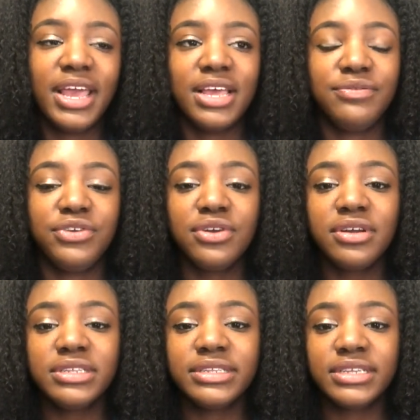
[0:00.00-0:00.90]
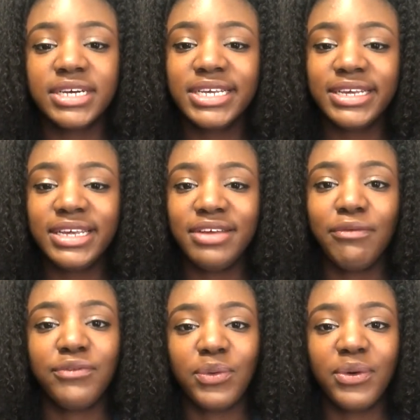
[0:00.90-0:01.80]
If you're looking
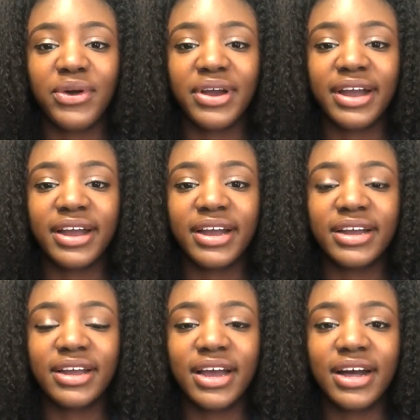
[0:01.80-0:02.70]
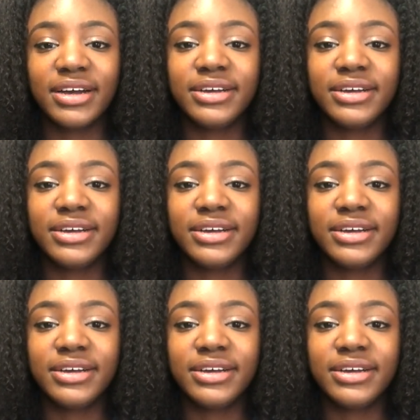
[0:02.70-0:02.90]
for a